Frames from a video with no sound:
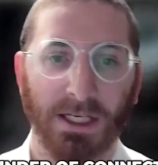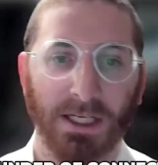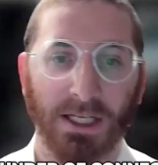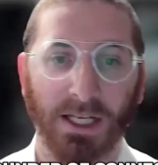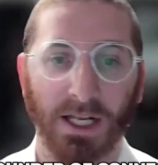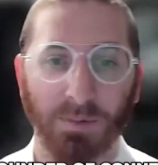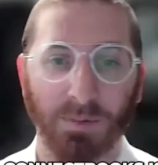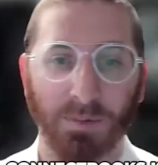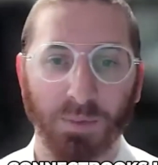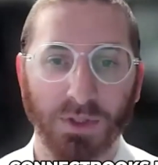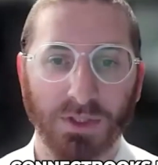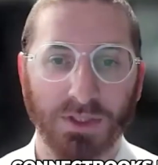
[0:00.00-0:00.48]

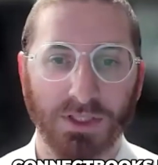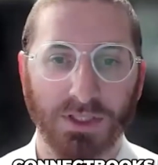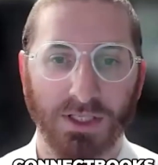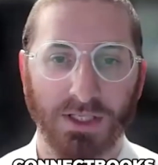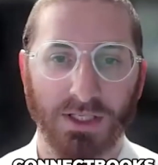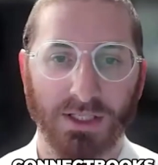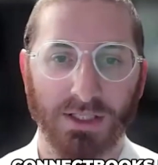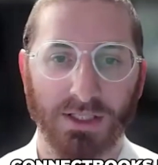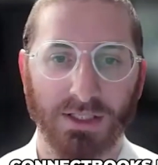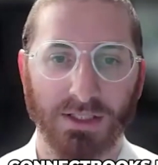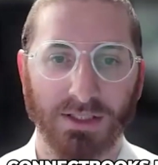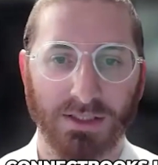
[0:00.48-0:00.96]
ConnectBooks
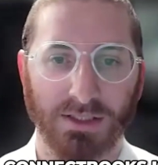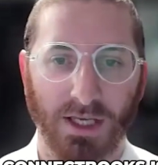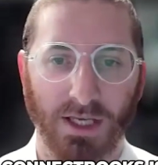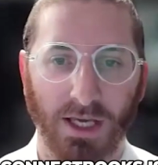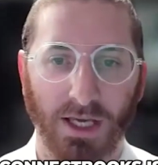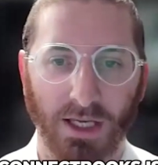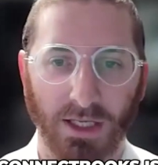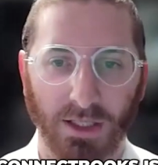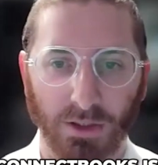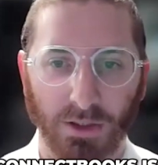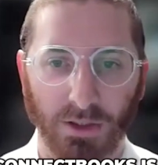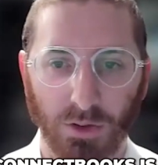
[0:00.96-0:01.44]
is
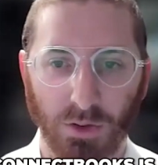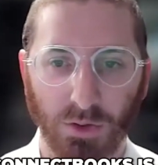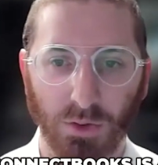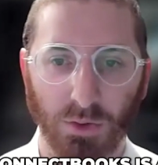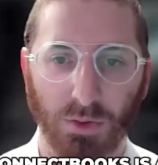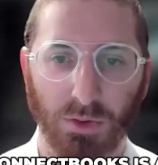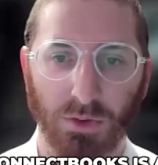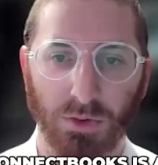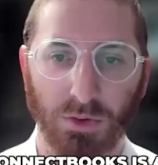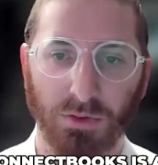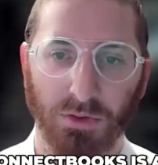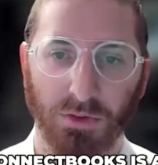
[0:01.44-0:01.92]
a
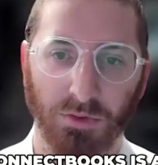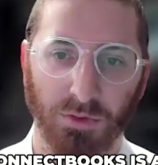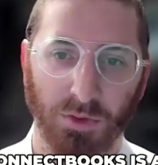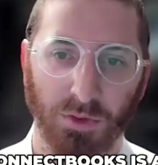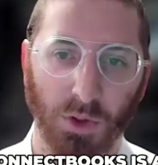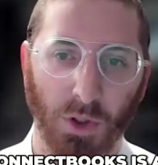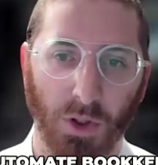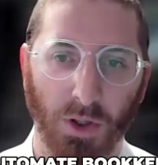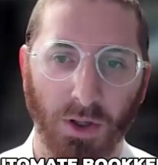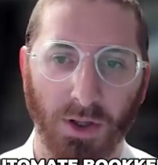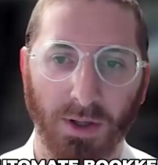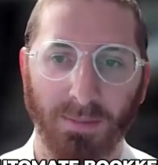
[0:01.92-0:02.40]
tool
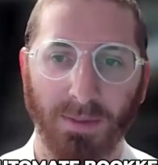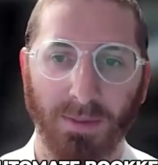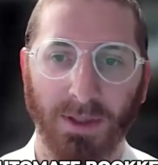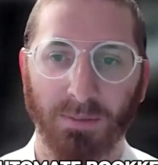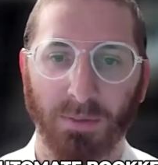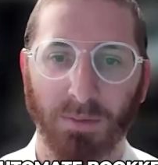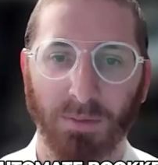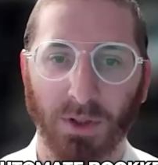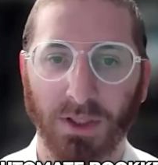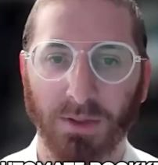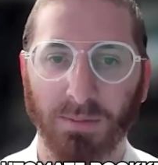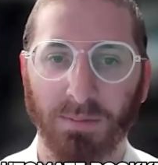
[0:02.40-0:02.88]
to
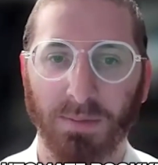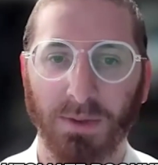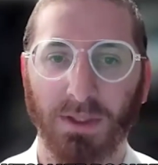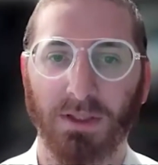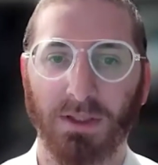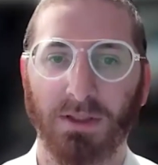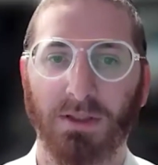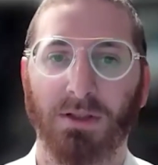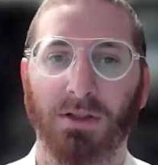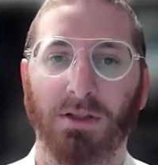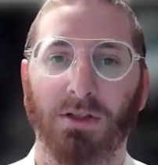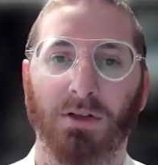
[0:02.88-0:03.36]
automate
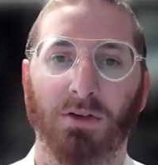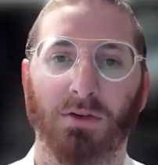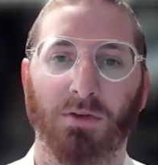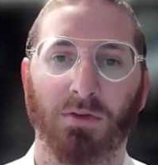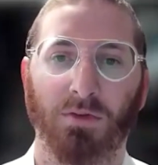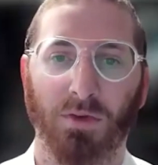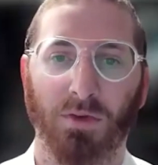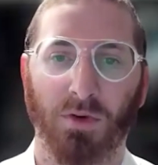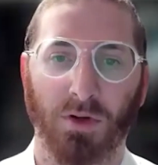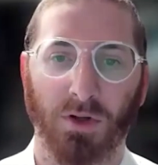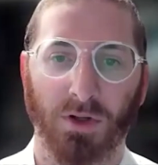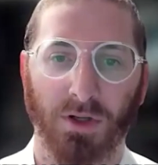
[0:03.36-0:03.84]
bookkeeping
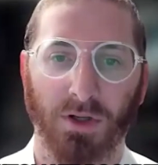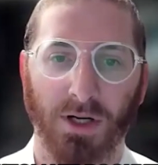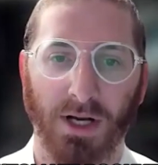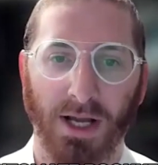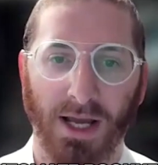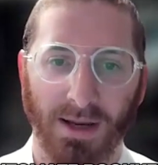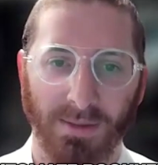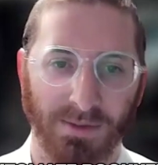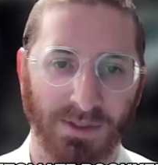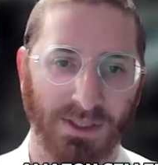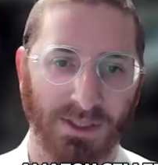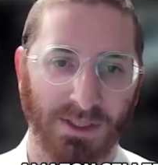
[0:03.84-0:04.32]

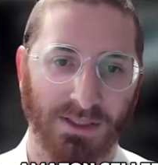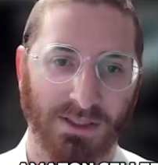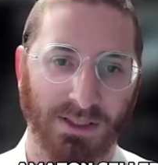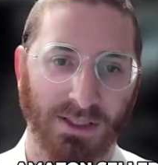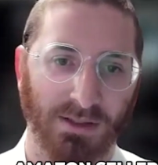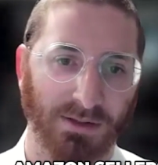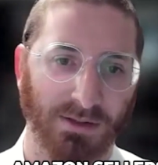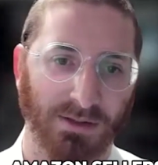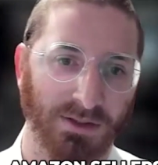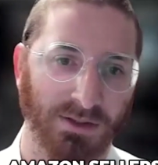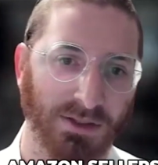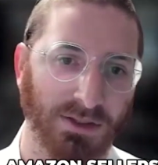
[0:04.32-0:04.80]
for Amazon
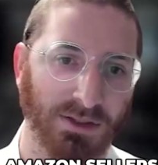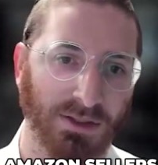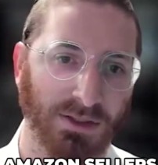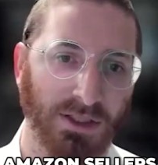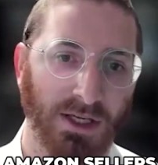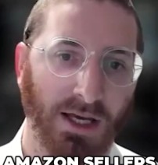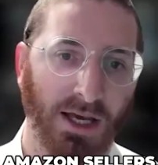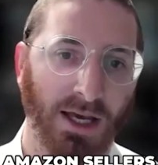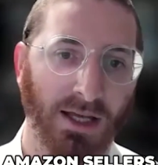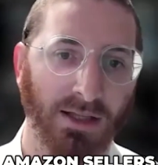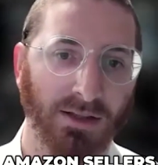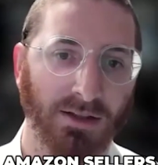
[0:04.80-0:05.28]
sellers.
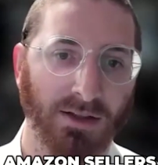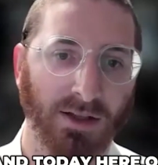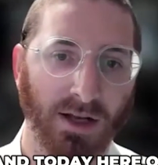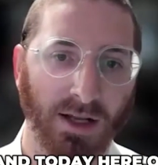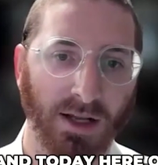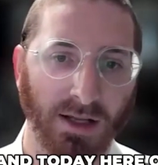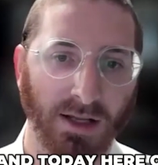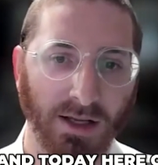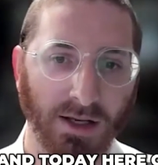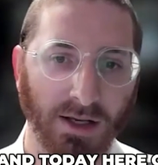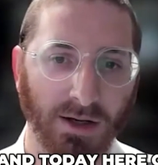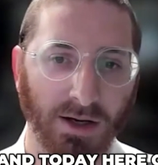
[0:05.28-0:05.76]
And
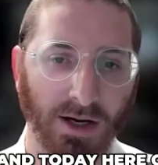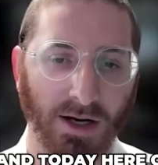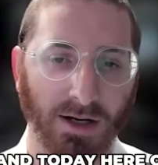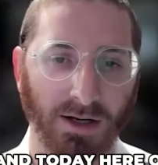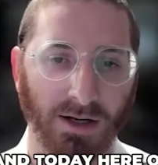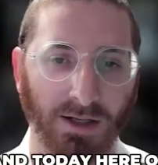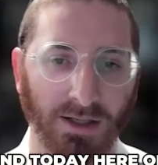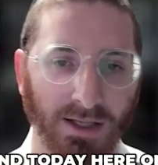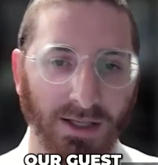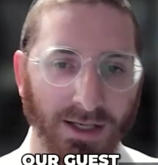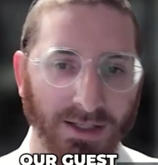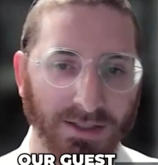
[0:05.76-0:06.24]
today here
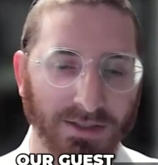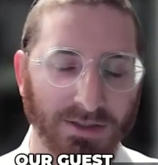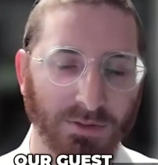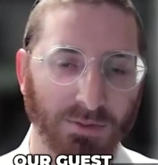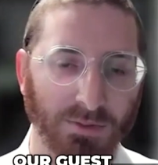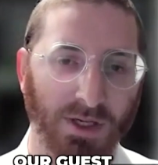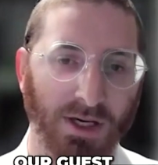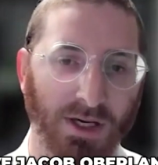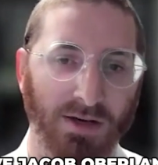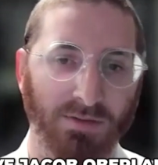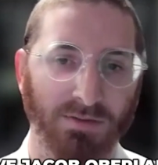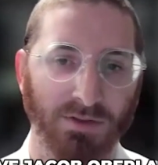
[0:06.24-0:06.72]
on our guest,
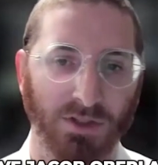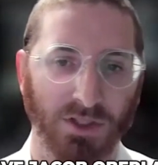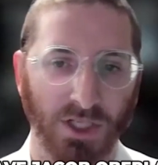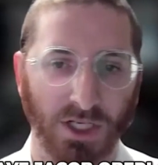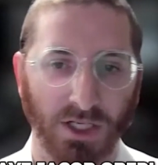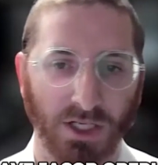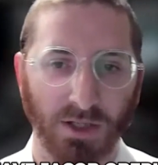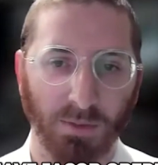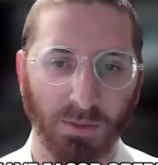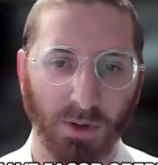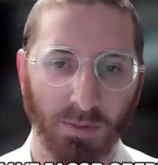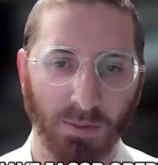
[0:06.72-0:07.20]
we have
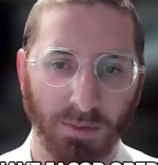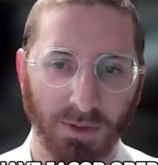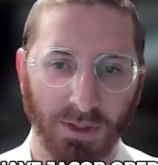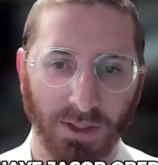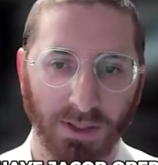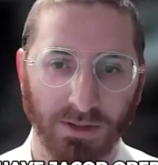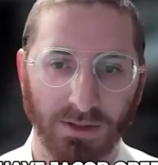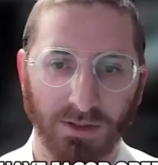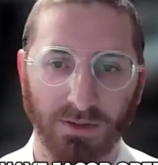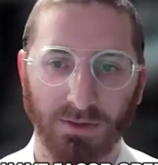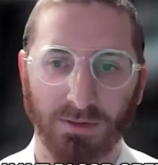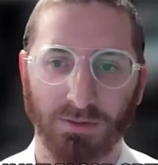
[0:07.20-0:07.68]
Jacob
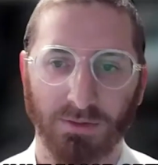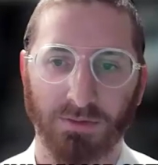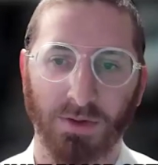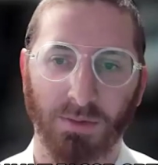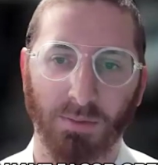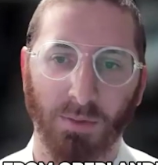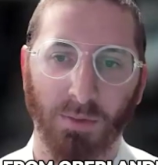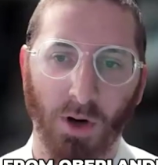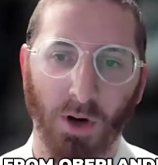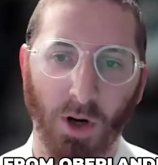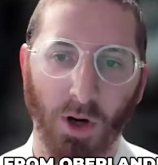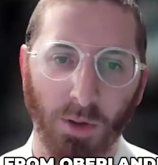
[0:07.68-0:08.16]
Oberlander
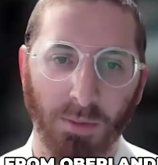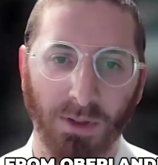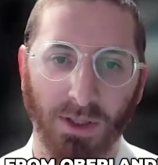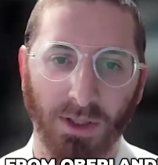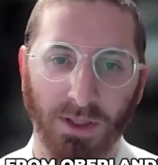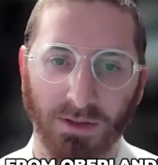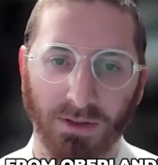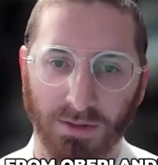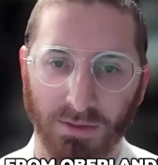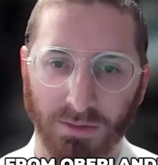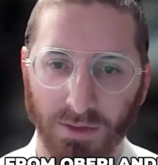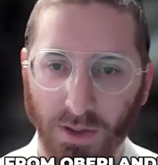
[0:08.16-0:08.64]
from
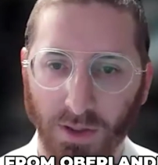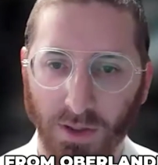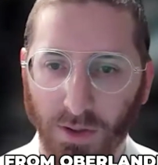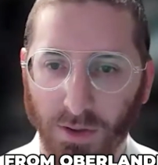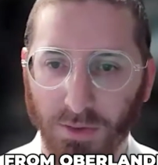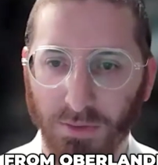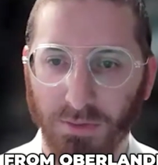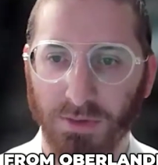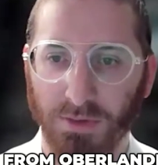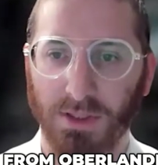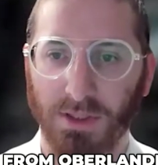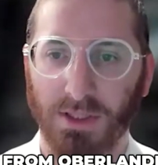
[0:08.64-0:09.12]
Oberlander
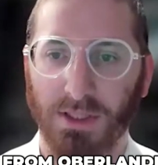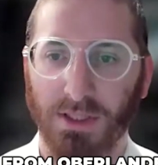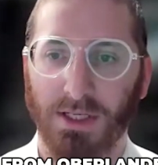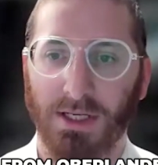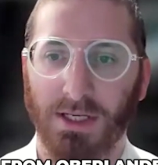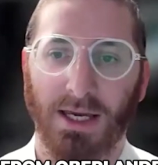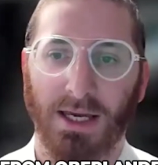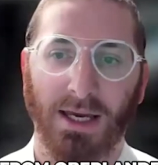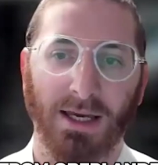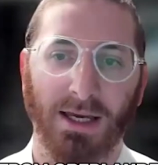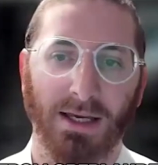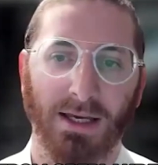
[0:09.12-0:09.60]
Co.
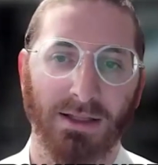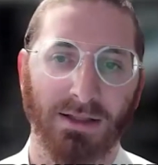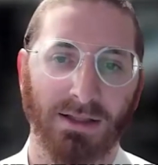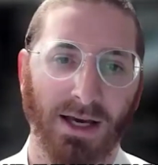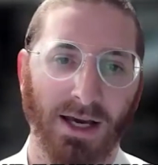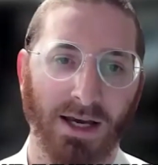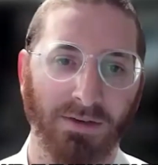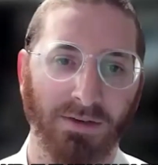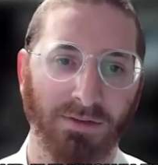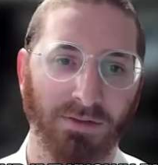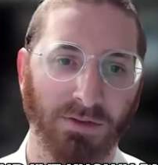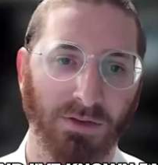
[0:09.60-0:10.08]
And
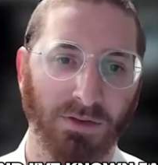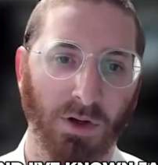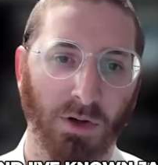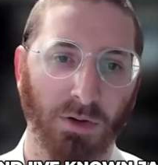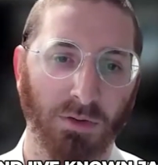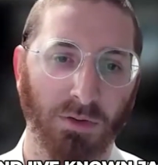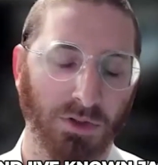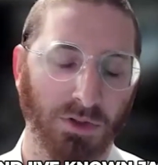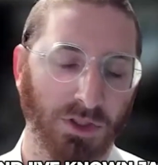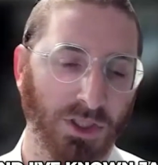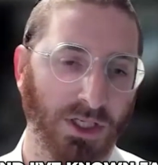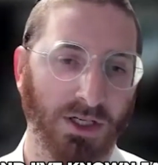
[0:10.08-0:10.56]
I've
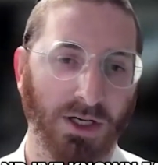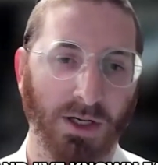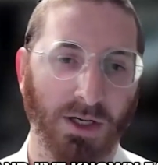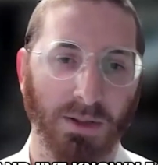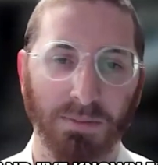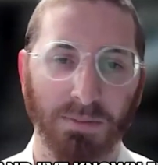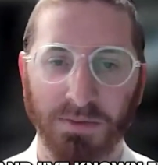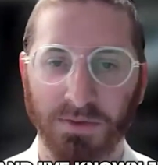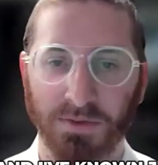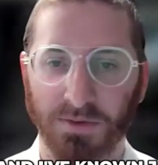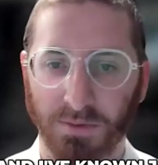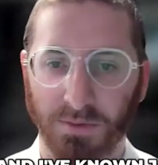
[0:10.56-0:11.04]
known
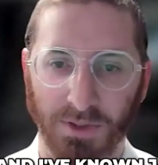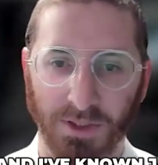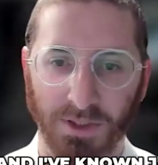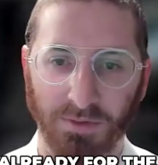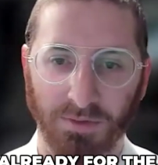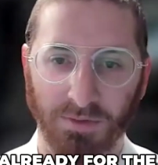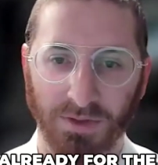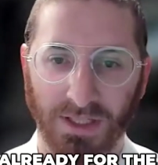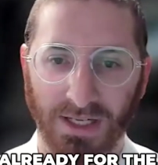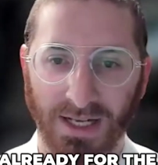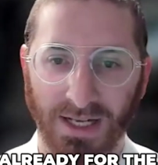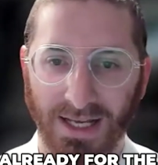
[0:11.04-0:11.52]
Jacob
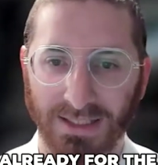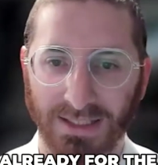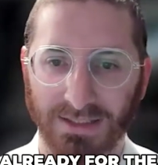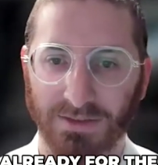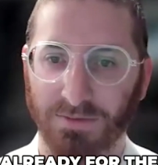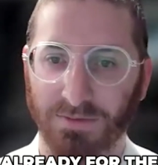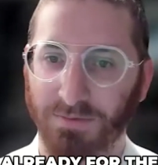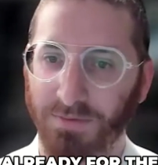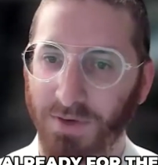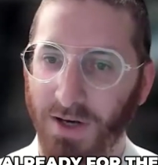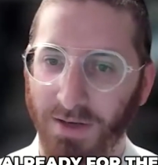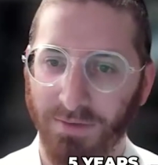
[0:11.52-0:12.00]
really for the
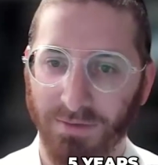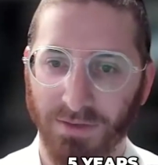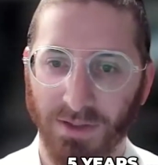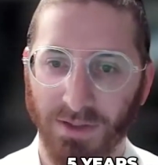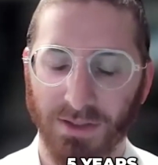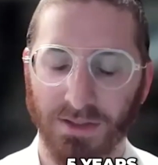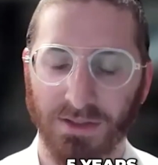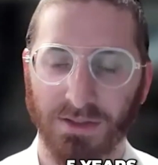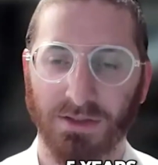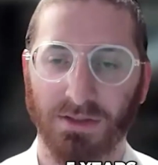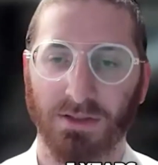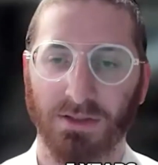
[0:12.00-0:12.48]
last 5
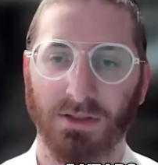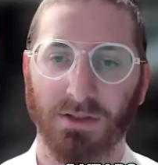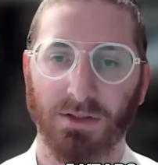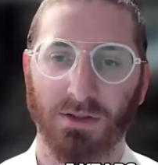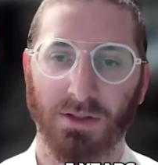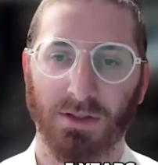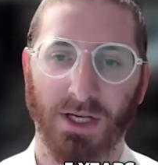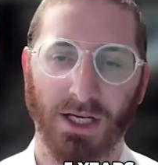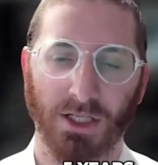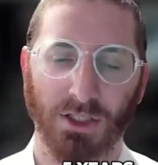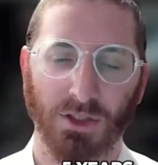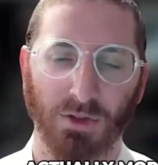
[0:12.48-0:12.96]
years,
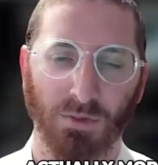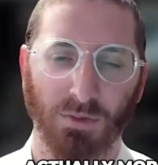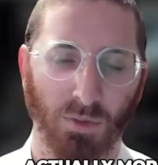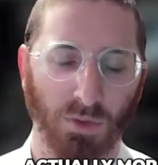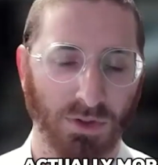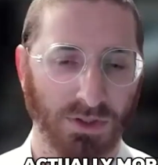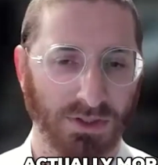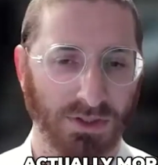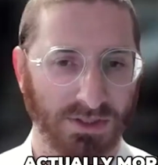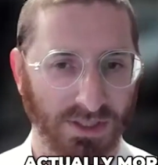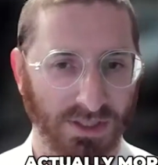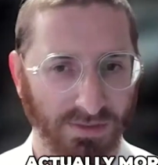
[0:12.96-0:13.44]
actually
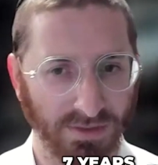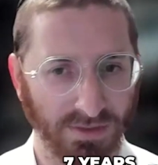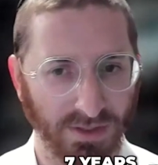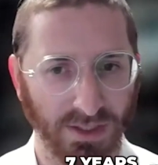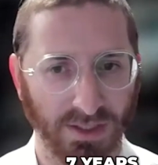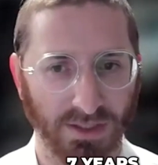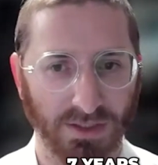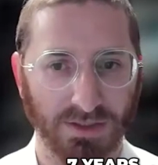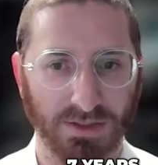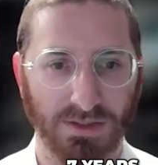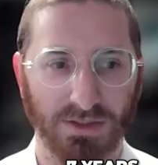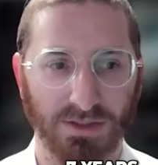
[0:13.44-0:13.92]
more 7
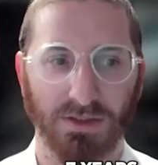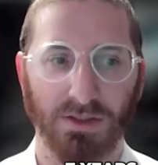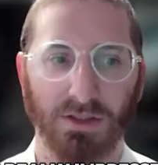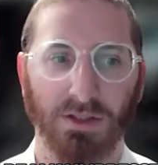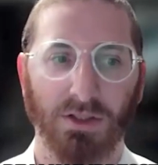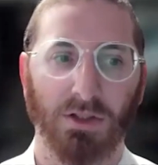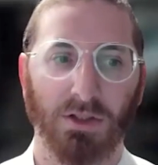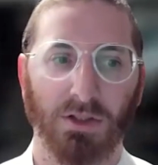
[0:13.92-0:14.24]
years.